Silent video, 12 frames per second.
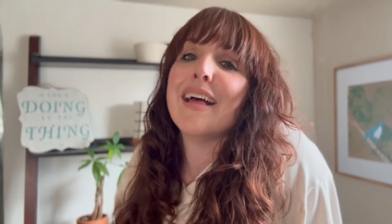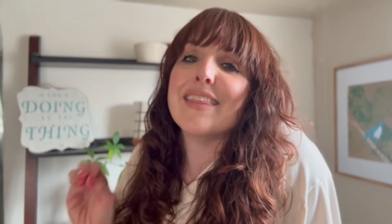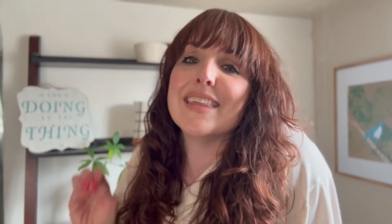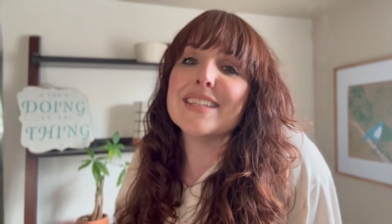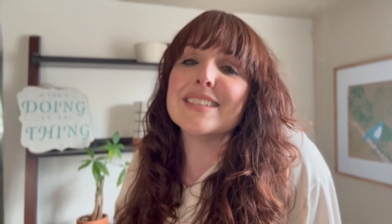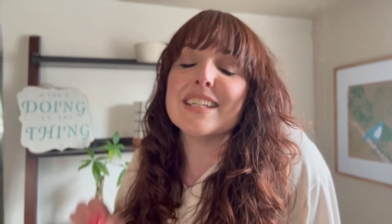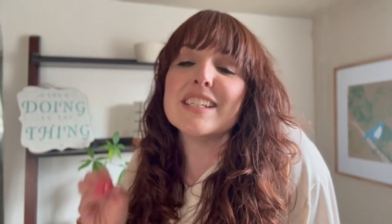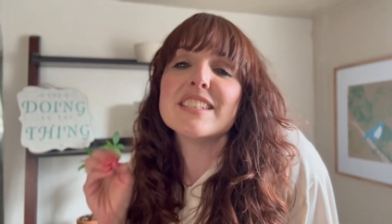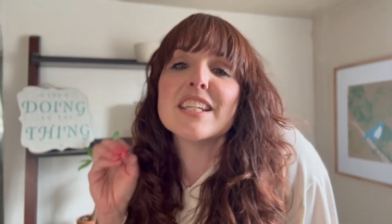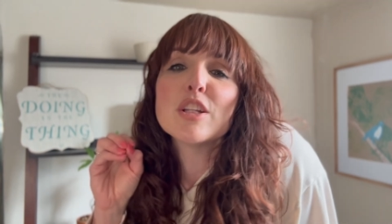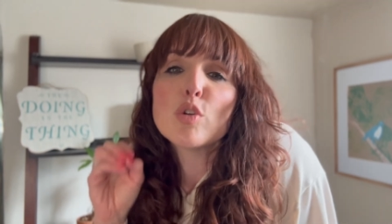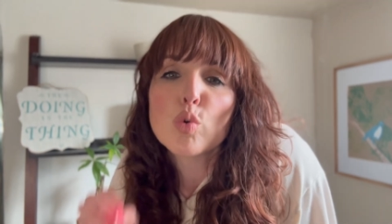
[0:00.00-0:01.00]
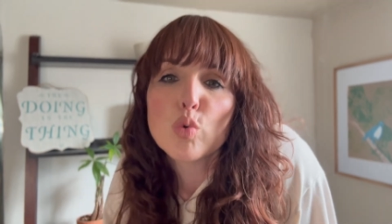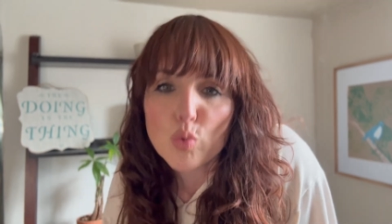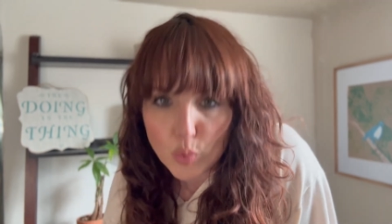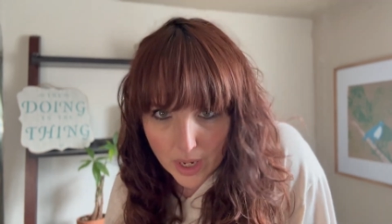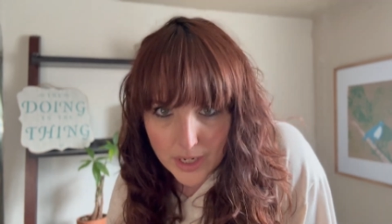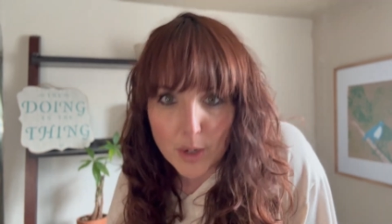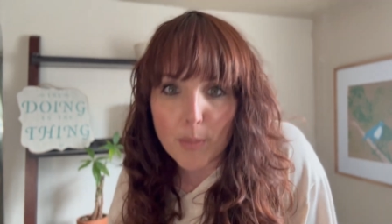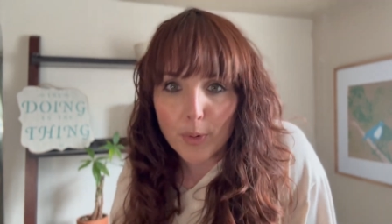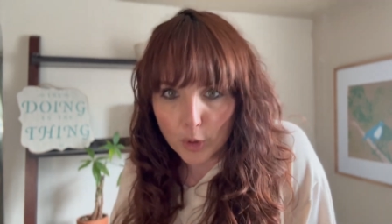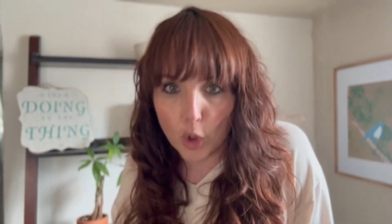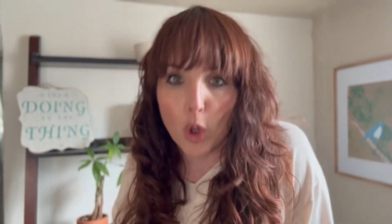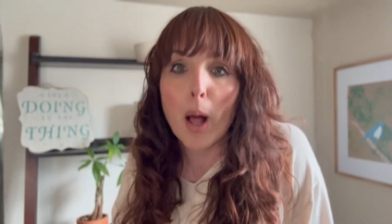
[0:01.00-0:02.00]
this is an
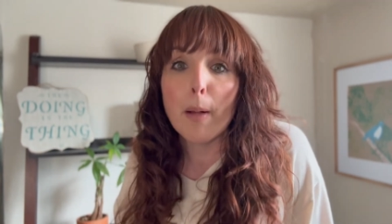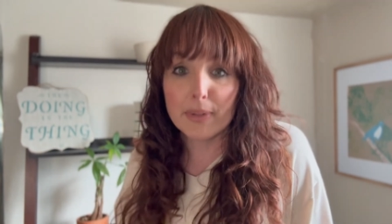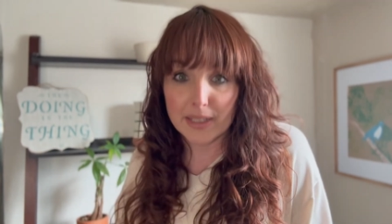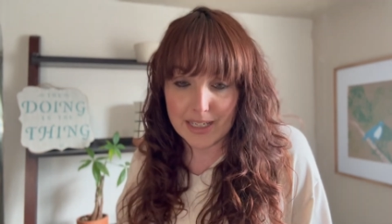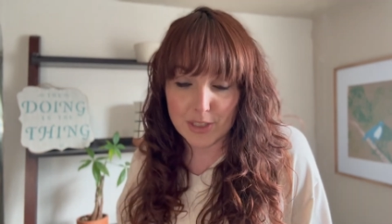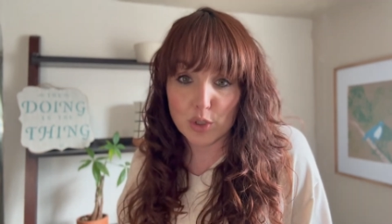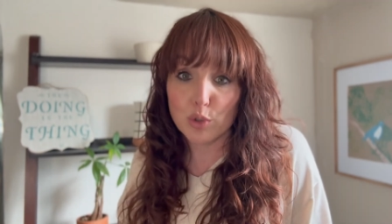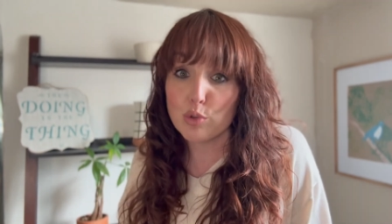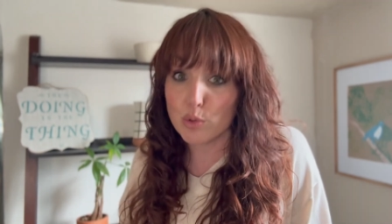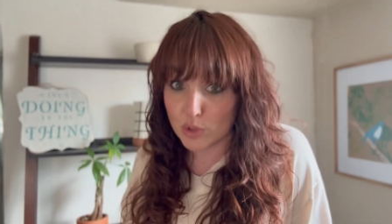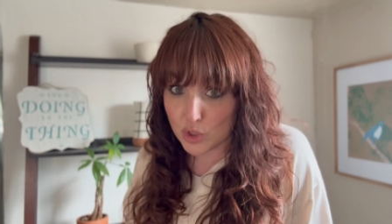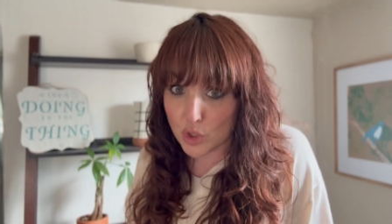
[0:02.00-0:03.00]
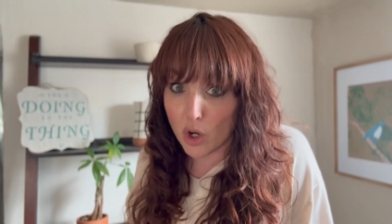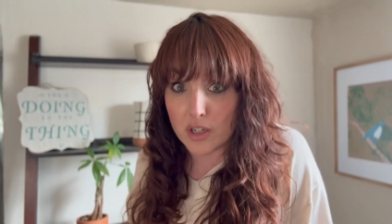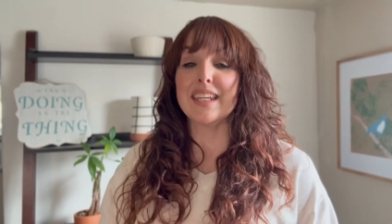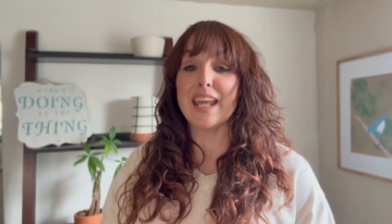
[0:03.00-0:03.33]
incredible place to start.